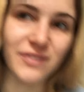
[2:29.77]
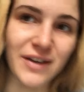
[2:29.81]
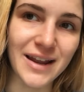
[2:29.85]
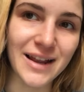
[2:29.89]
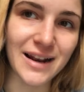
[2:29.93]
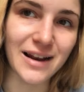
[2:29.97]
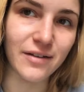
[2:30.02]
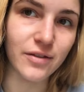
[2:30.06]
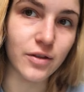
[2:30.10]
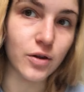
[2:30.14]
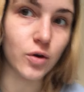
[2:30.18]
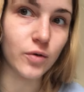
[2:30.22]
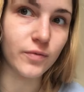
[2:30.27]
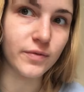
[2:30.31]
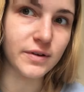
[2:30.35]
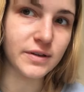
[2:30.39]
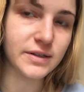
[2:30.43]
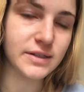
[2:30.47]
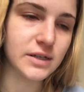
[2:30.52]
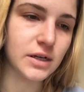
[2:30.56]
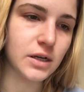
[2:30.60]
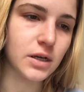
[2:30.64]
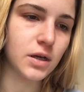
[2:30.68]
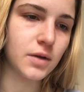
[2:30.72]
fake leather,
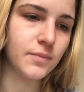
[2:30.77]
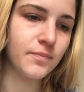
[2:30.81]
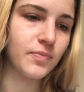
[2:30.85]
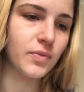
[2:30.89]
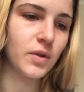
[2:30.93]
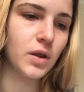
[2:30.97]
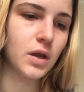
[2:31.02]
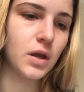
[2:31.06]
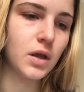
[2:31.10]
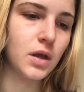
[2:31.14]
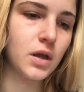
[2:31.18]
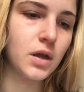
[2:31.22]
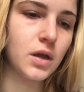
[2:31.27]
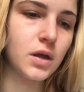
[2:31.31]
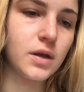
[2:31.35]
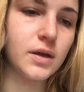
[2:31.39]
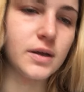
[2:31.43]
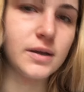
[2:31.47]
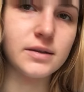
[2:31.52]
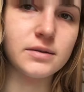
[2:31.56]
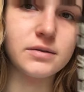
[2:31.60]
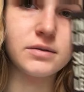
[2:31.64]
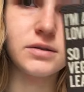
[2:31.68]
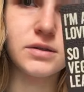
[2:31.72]
obviously.
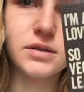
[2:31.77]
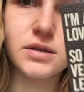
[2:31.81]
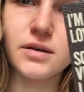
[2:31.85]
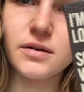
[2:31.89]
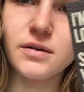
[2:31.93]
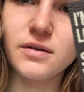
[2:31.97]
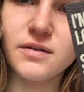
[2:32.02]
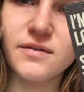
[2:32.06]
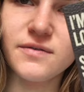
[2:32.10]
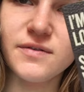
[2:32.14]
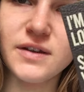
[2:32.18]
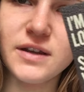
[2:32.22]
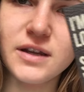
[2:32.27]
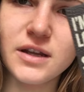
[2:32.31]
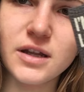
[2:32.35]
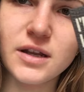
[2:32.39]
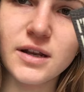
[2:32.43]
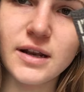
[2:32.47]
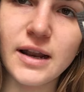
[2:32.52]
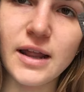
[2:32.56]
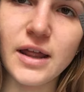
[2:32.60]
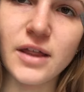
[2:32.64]
It's vegan